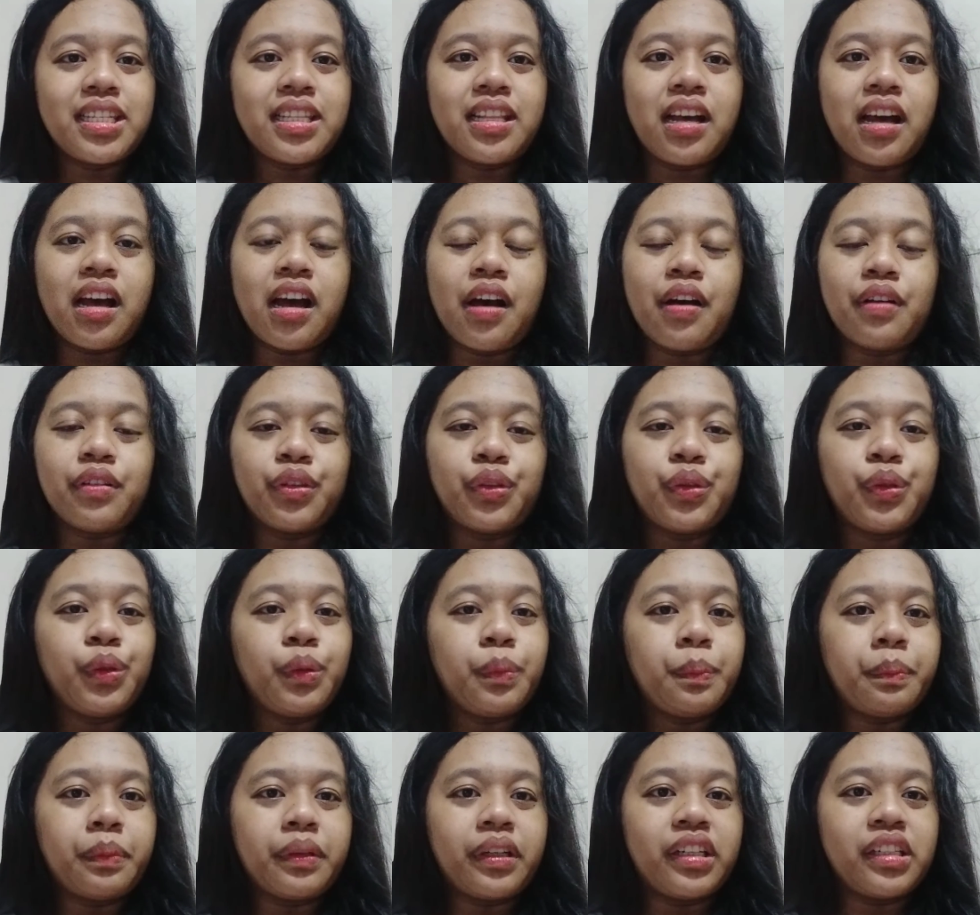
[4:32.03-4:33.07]
the
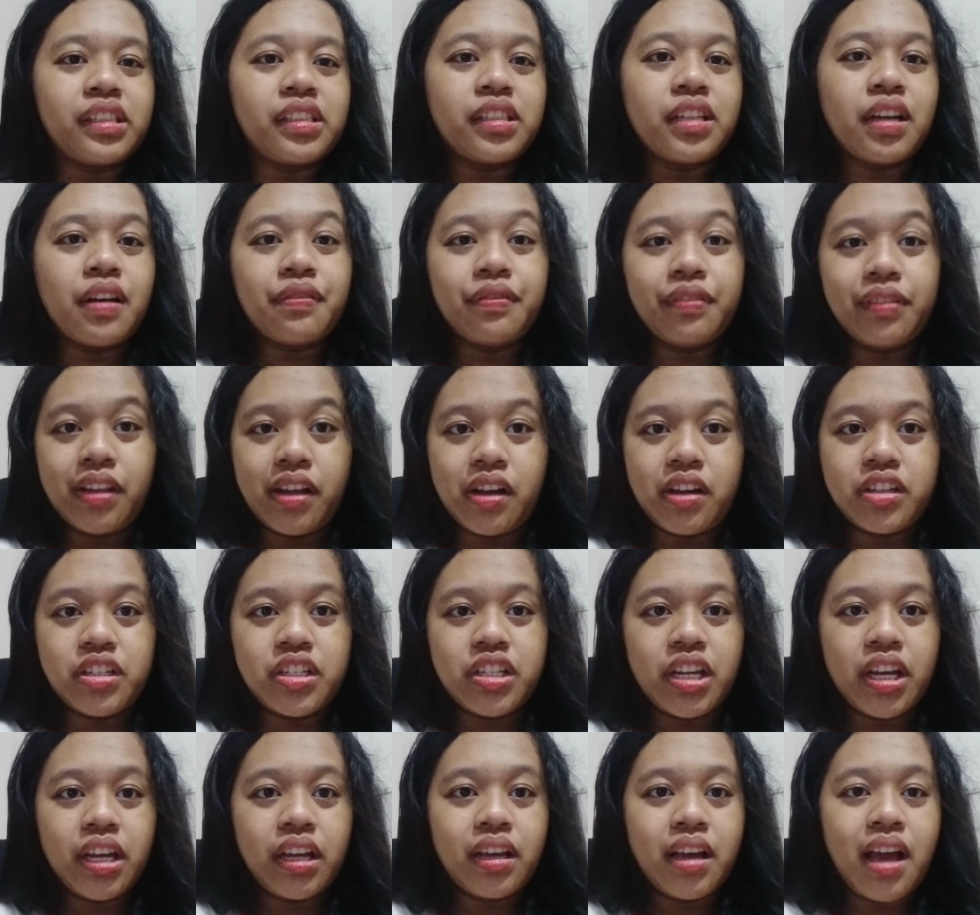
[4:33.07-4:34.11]
2 parts of
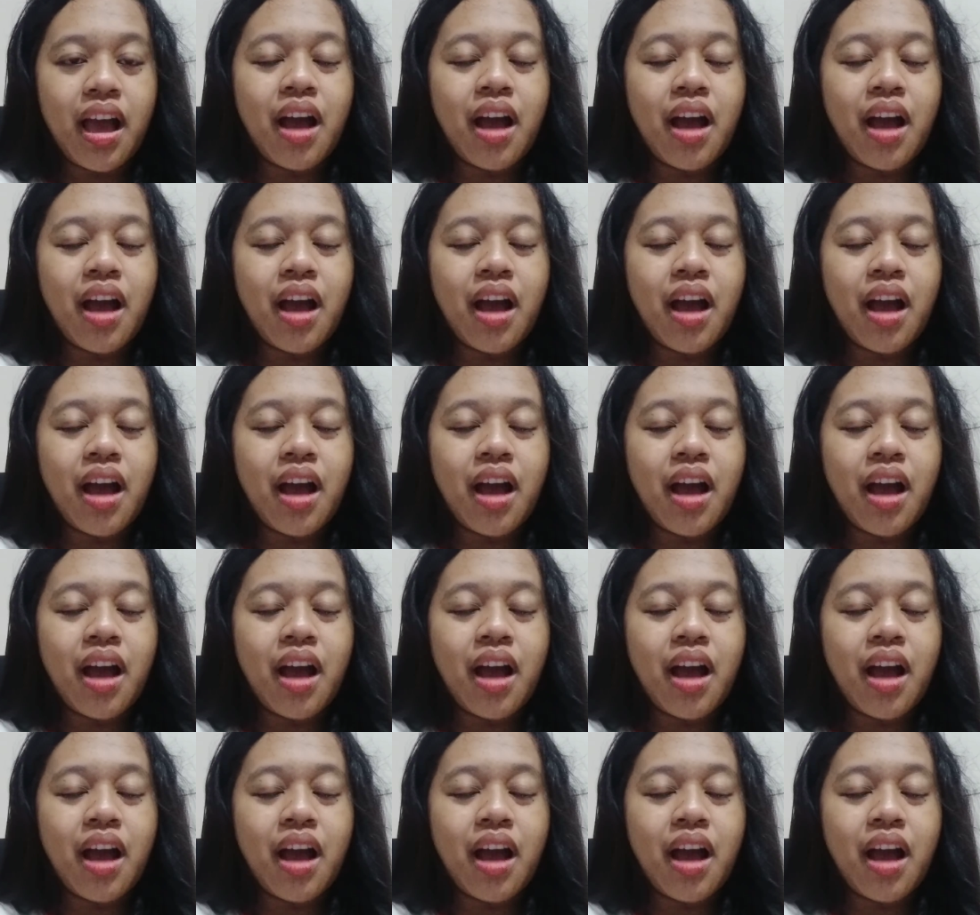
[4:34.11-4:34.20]
logic